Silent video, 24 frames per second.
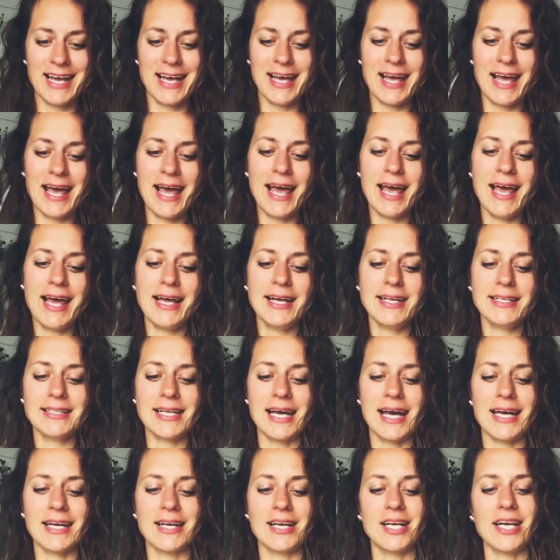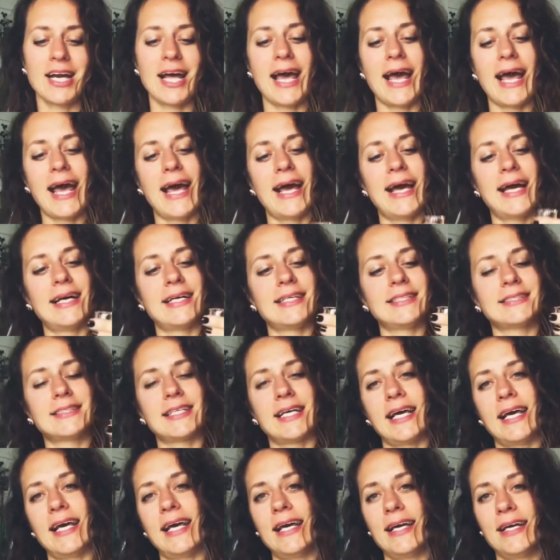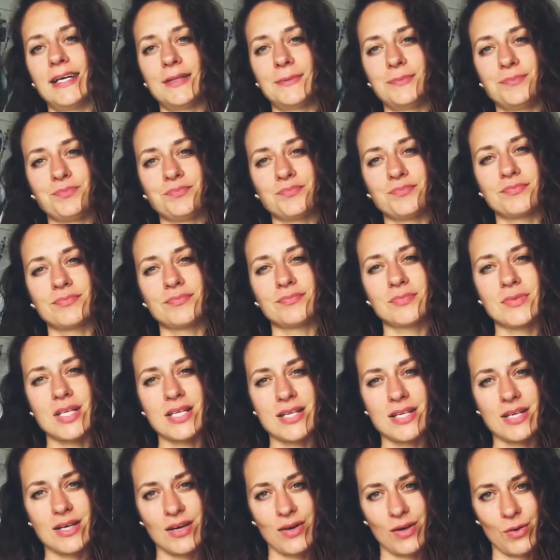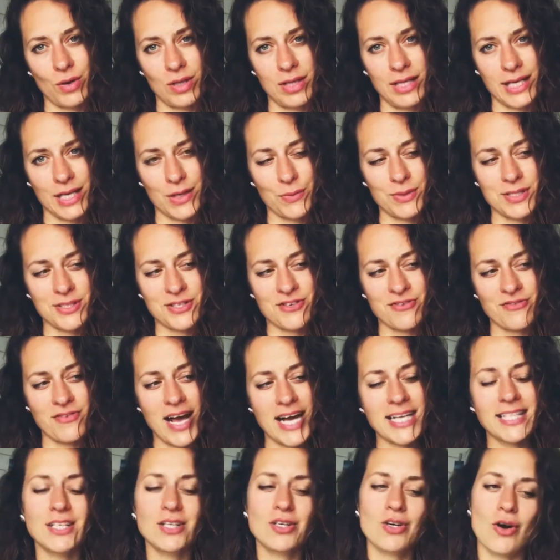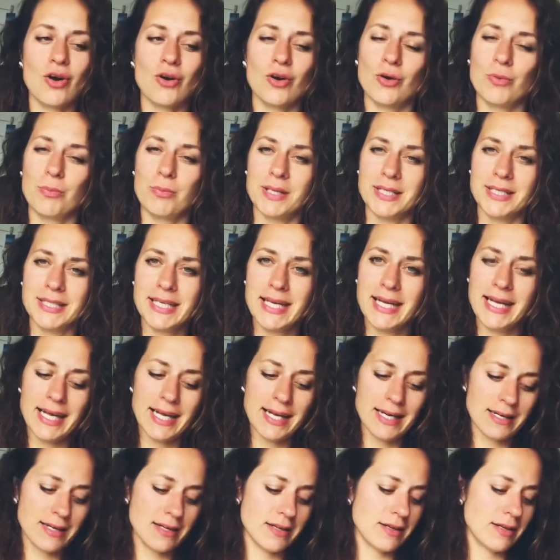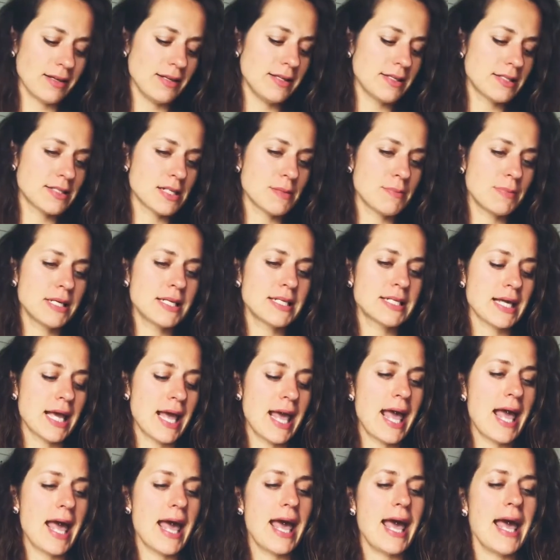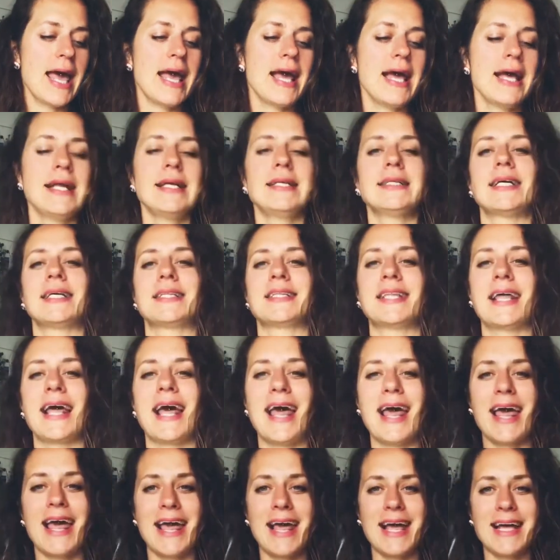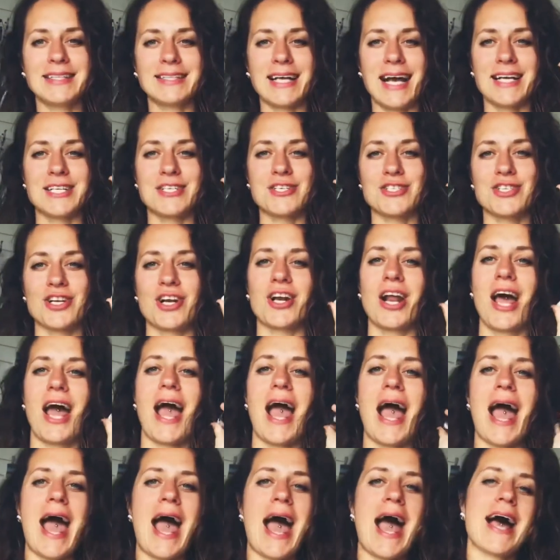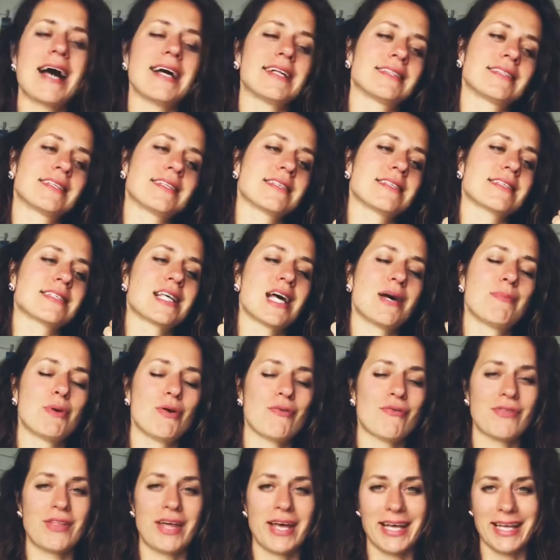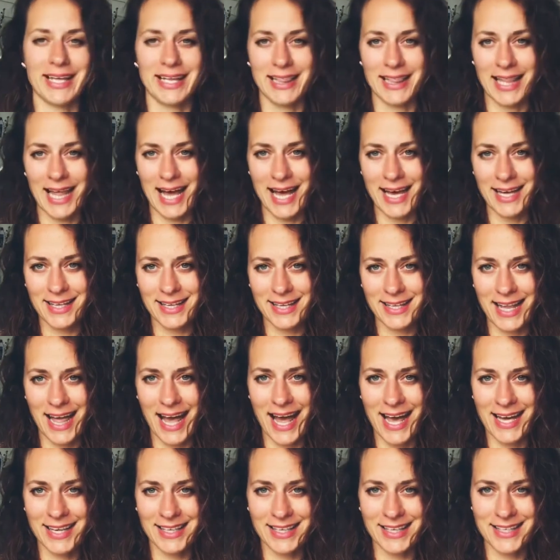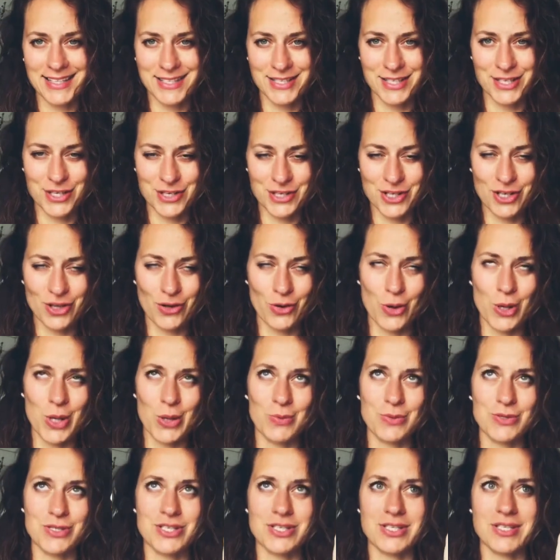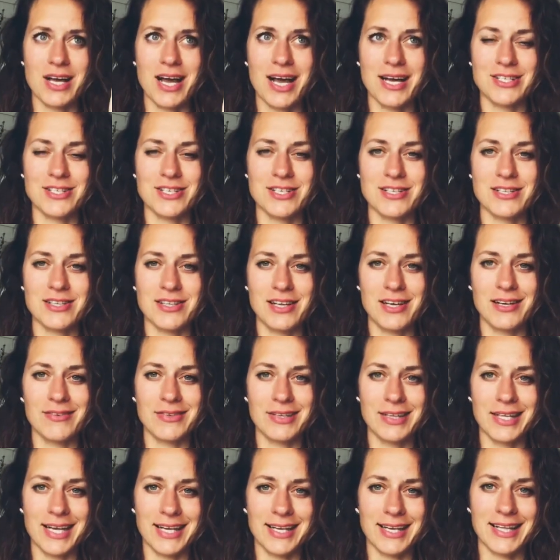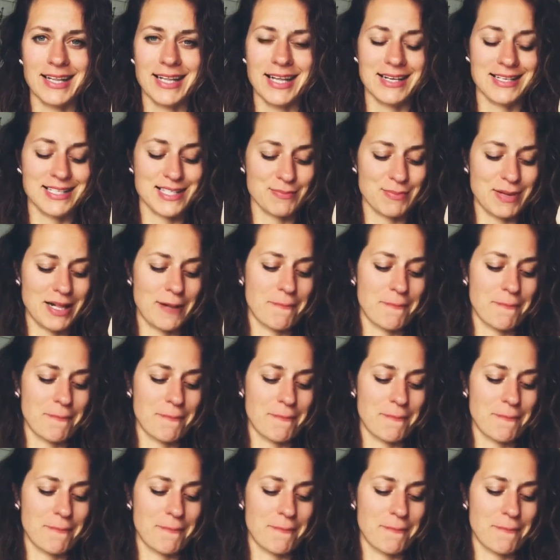and I'm gonna add um, liquid surfactant coco betaine a little bit and at the end I just gonna add some of the ylang ylang essential oil which is I just love ylang ylang smell